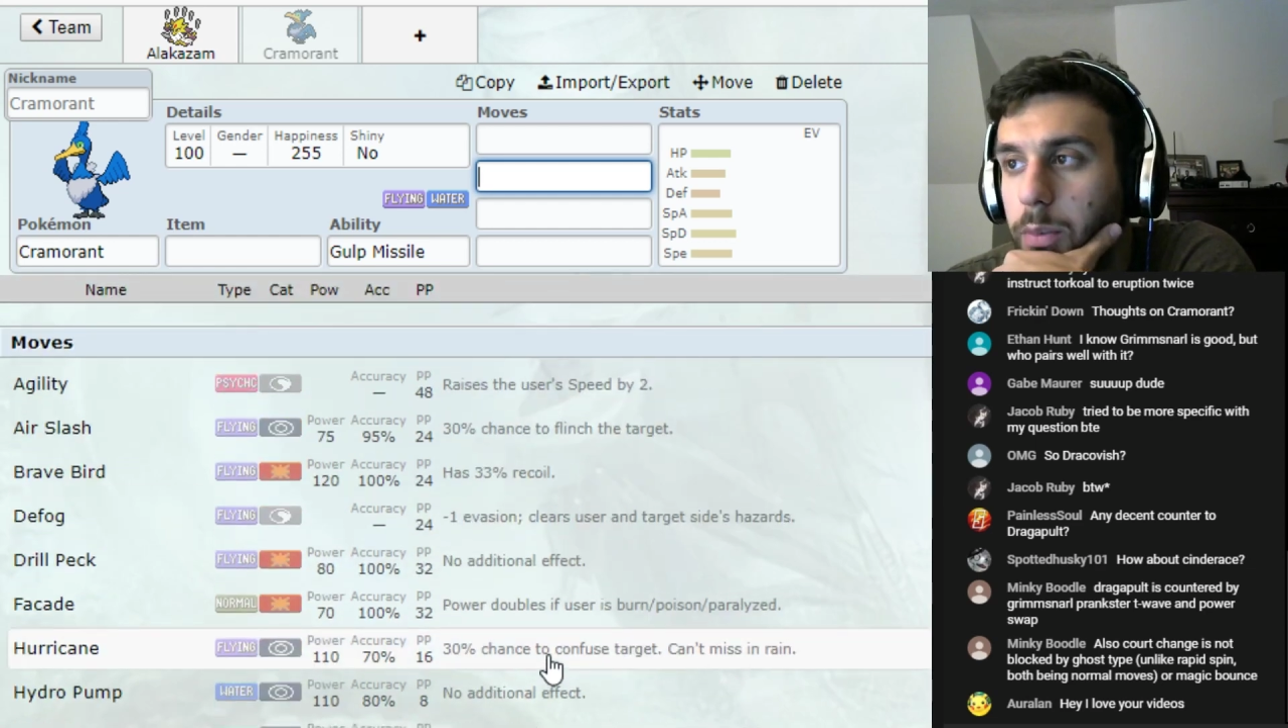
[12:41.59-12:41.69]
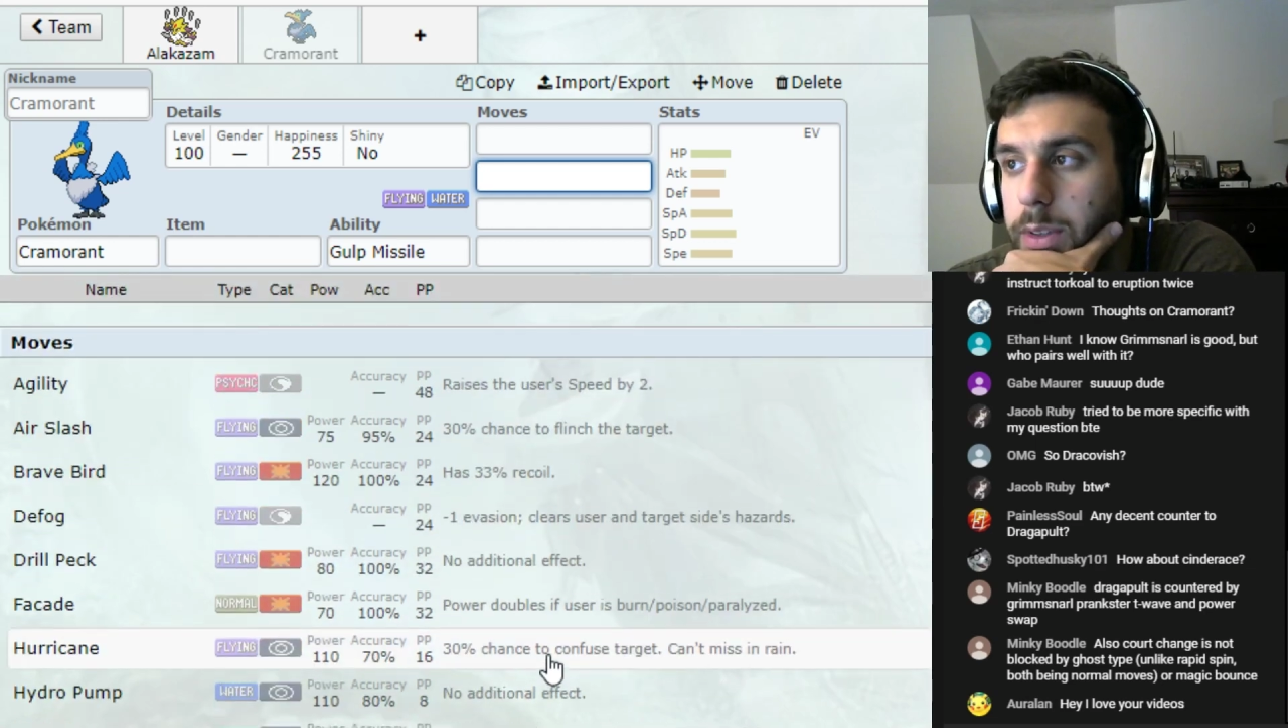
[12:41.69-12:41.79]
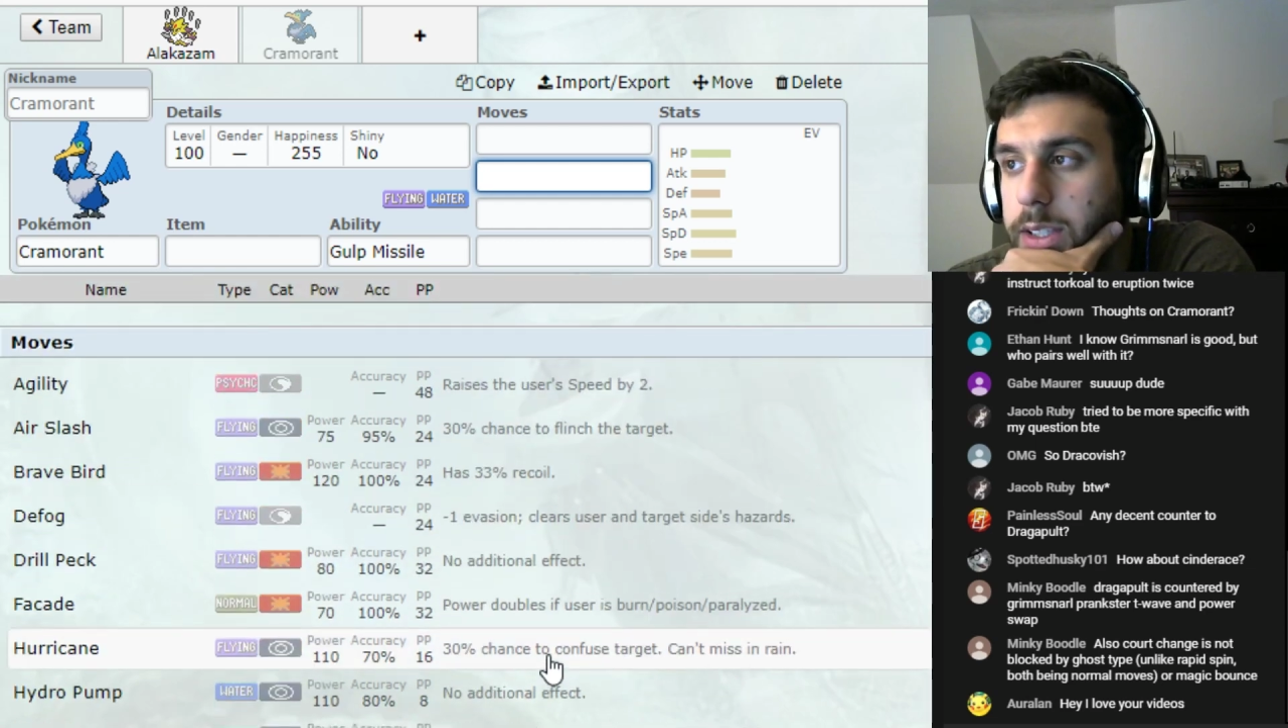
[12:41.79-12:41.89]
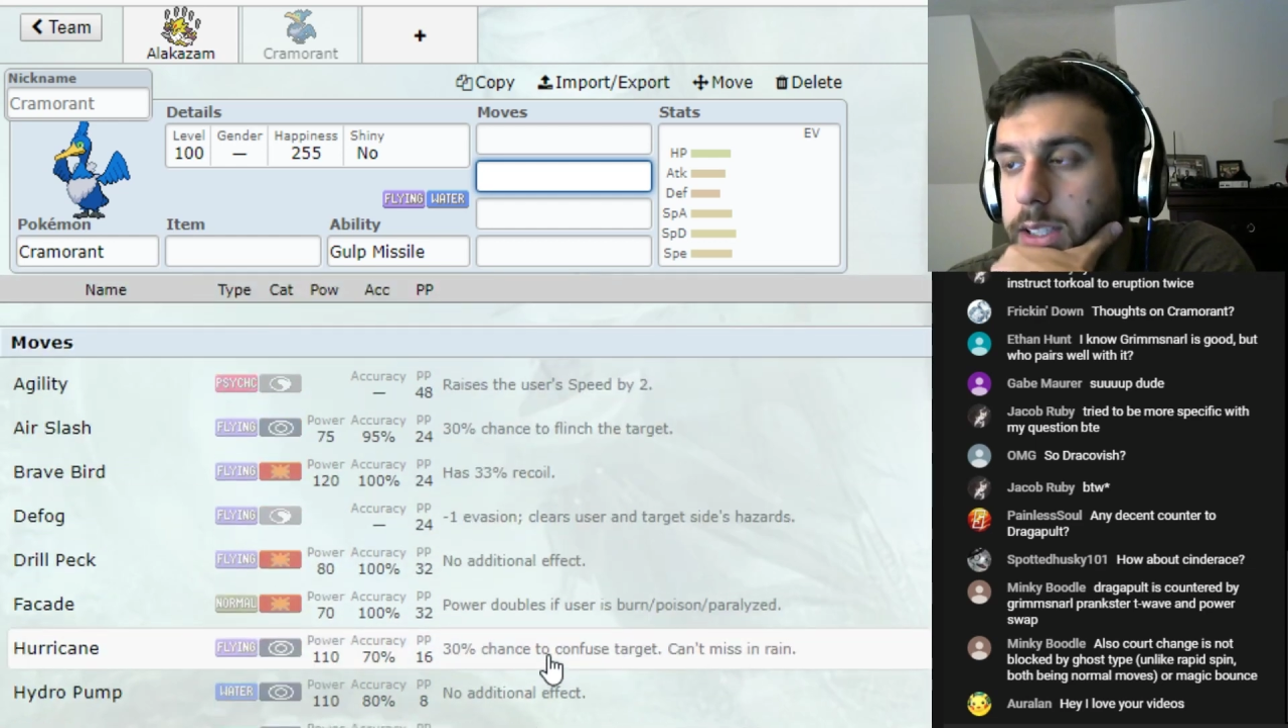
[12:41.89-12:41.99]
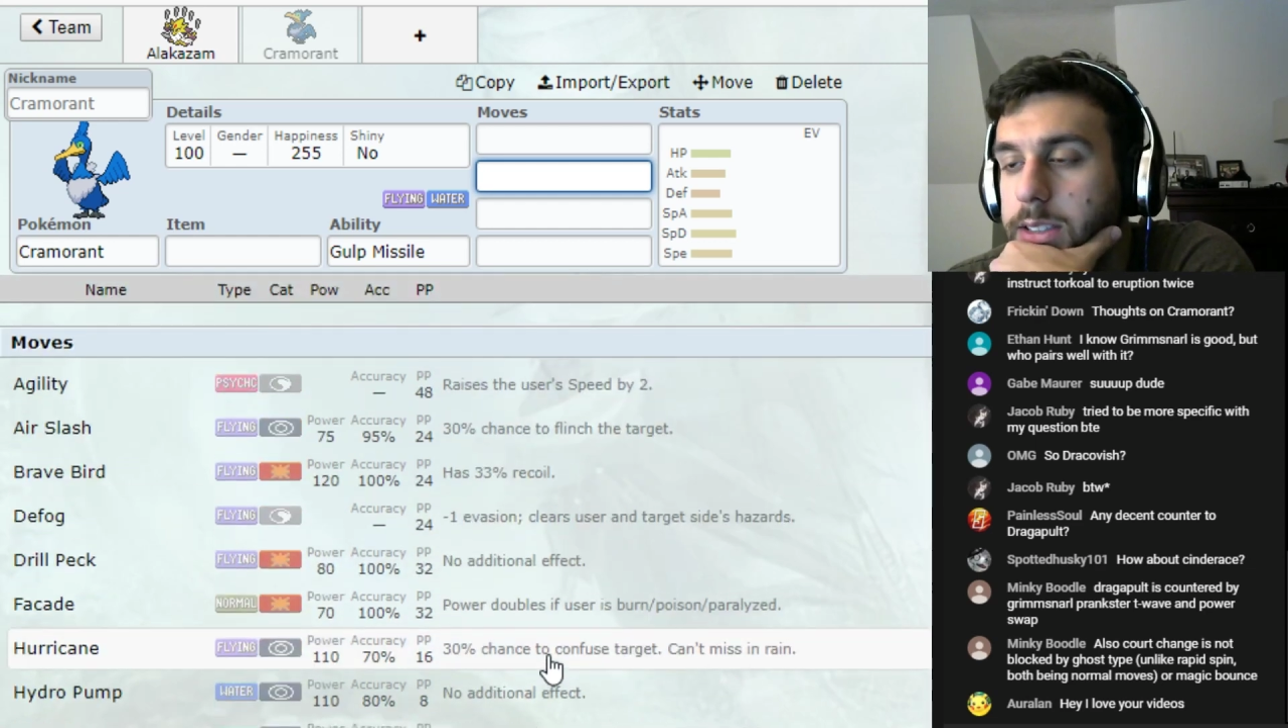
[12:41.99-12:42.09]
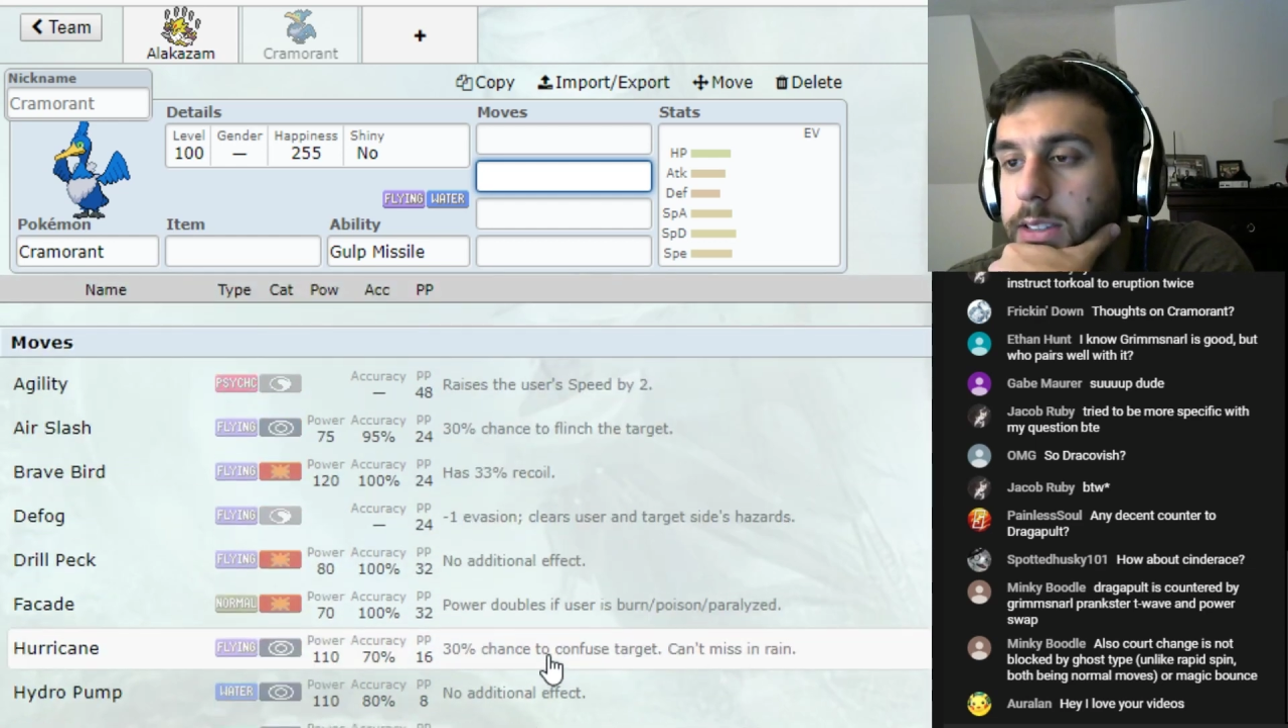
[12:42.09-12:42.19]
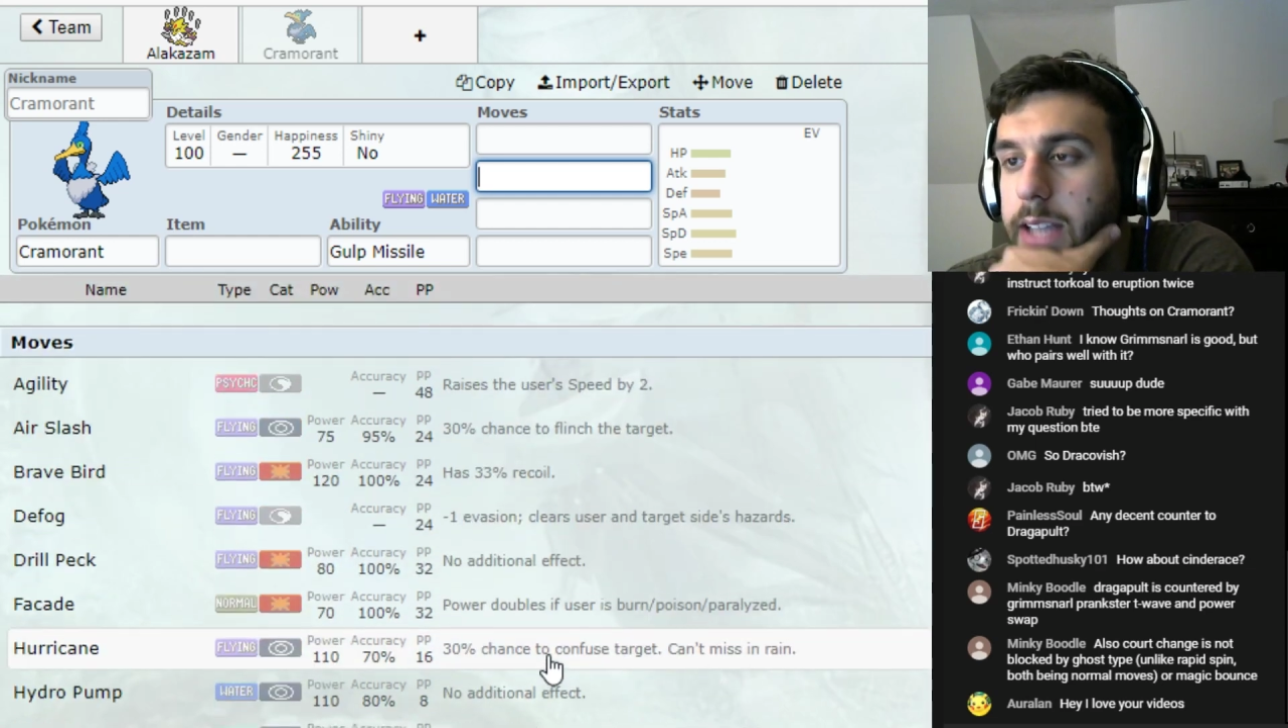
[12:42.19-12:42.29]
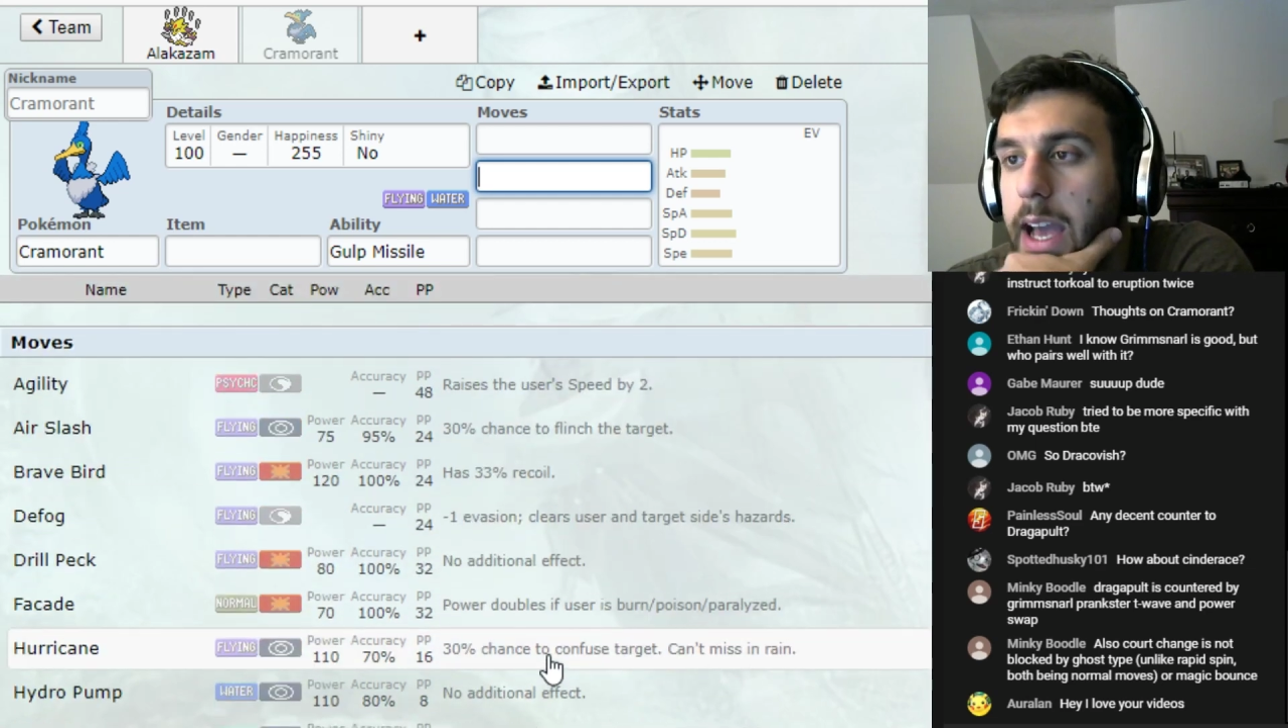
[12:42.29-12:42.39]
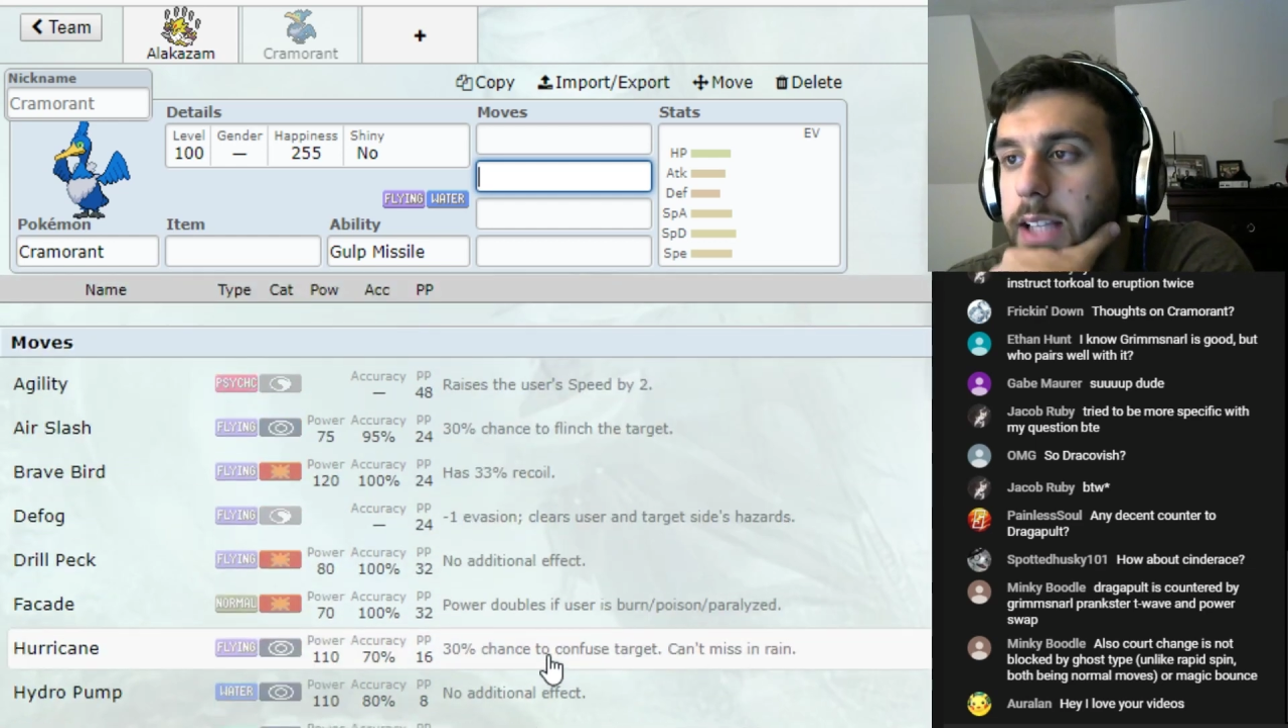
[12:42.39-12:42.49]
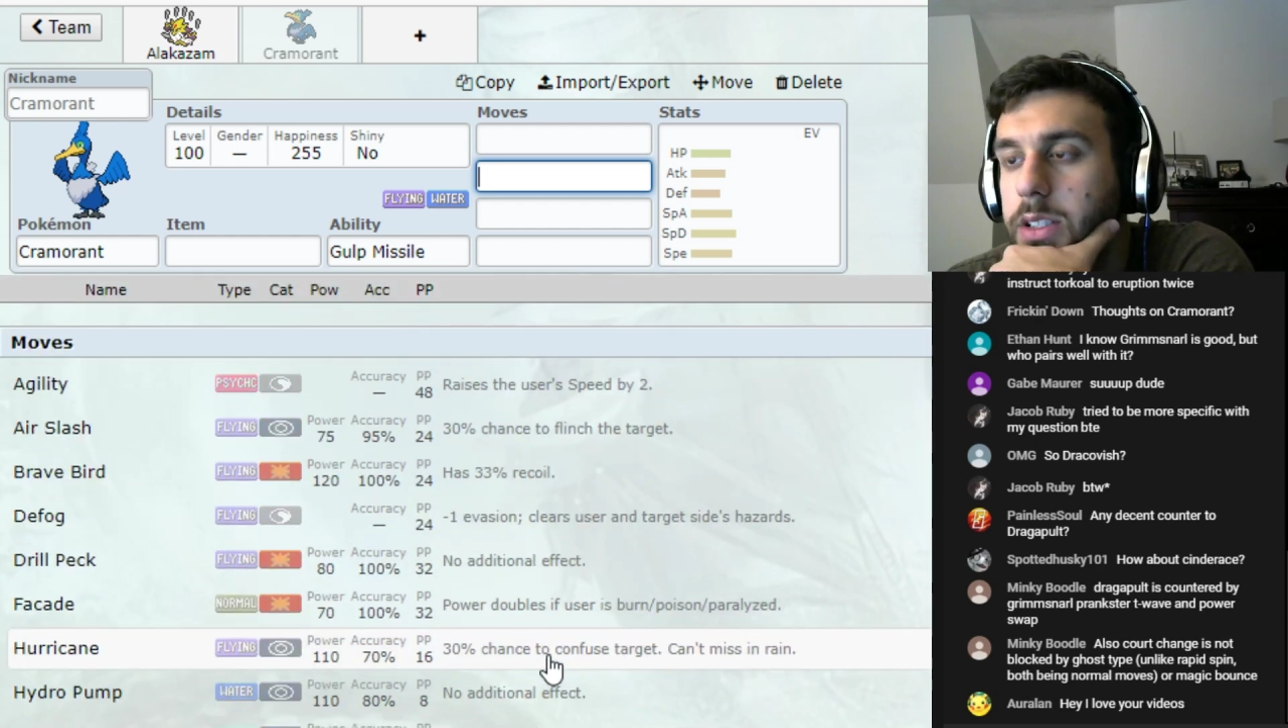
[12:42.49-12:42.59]
but these
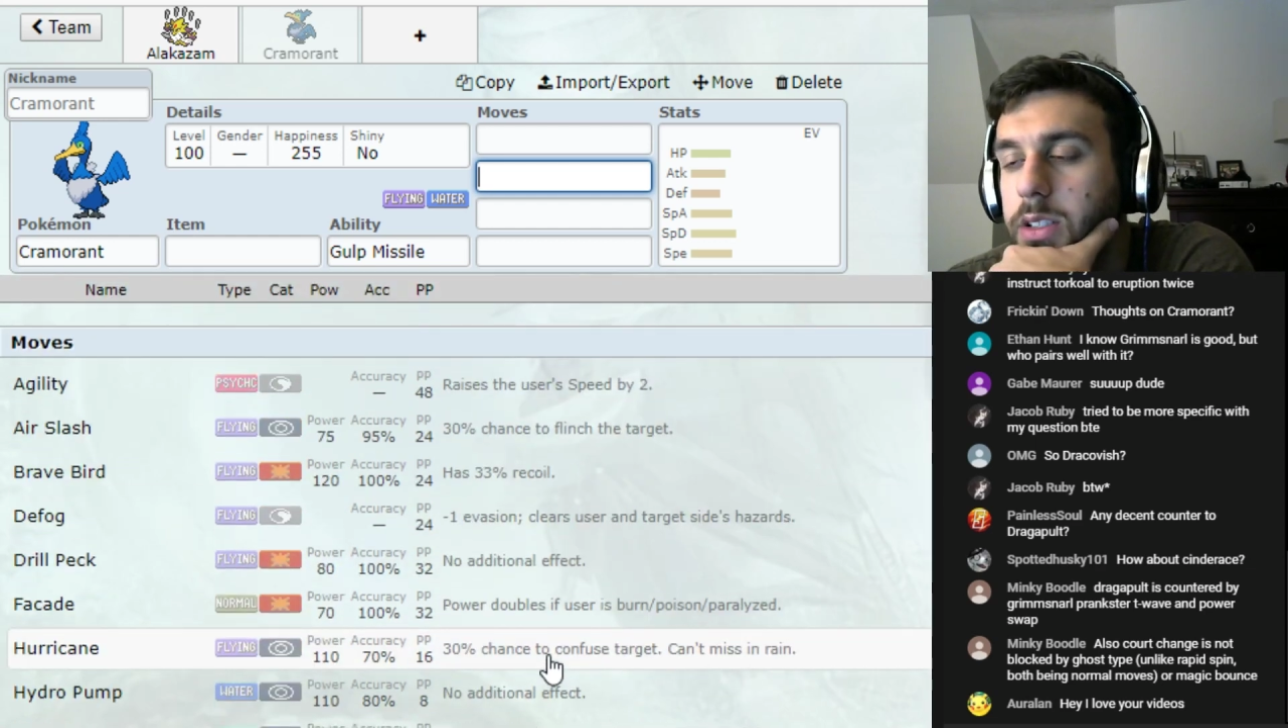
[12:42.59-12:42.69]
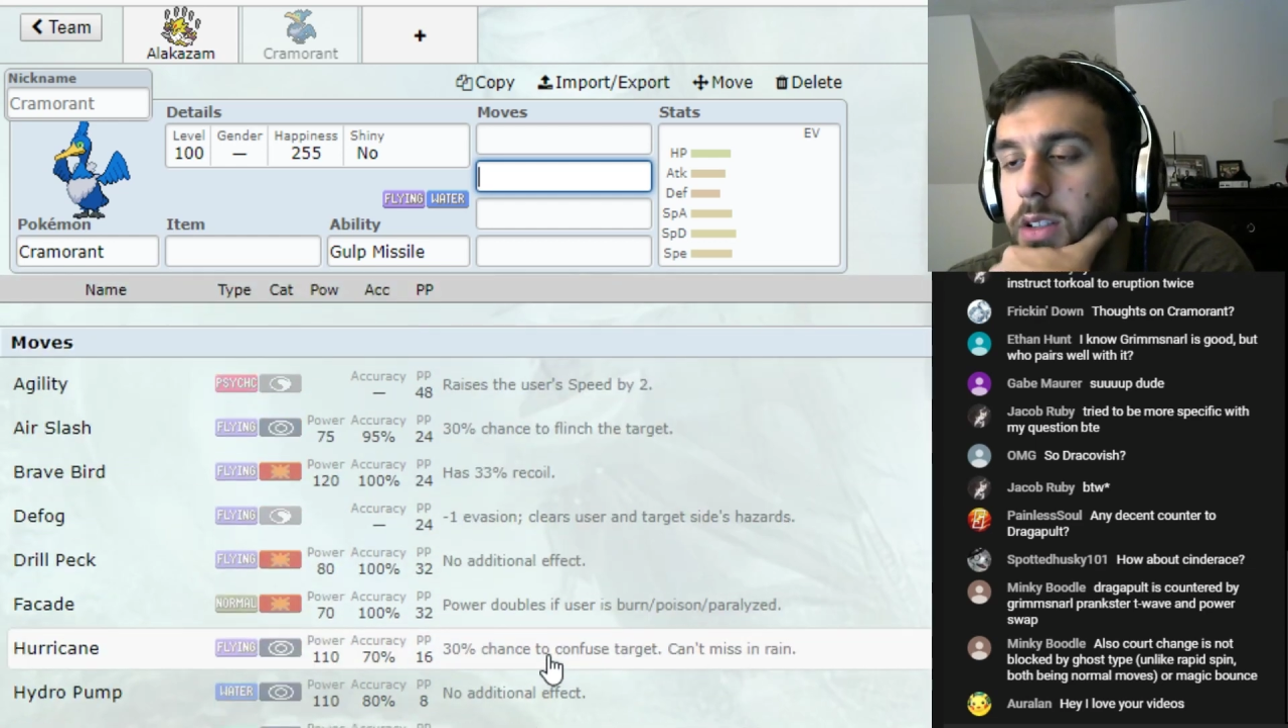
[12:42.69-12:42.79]
stats just